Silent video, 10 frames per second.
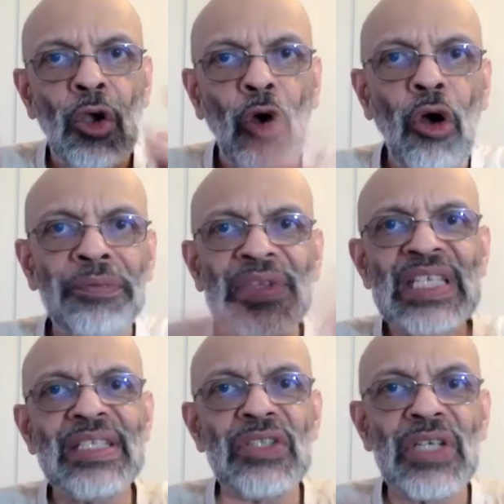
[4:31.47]
of
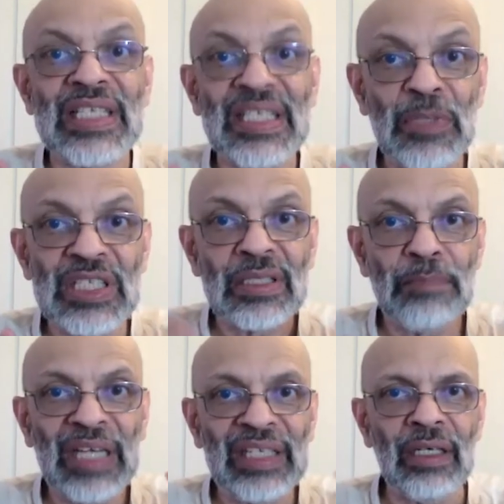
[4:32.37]
this transmiss
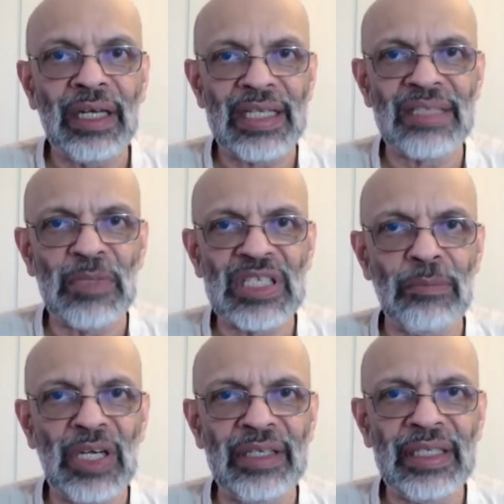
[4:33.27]
better
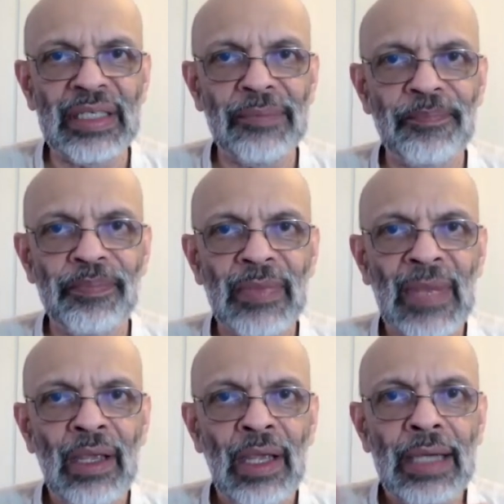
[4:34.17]
transmissibility.
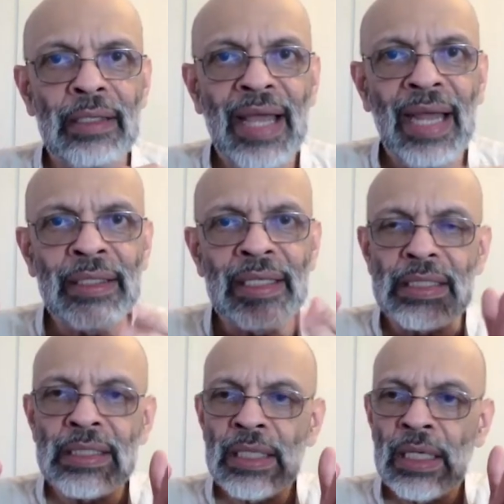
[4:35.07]
And that
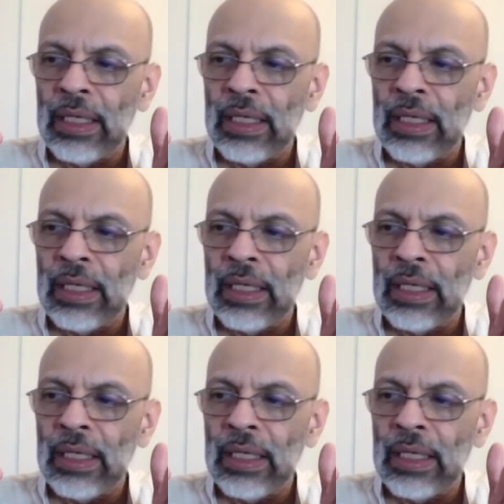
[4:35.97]
is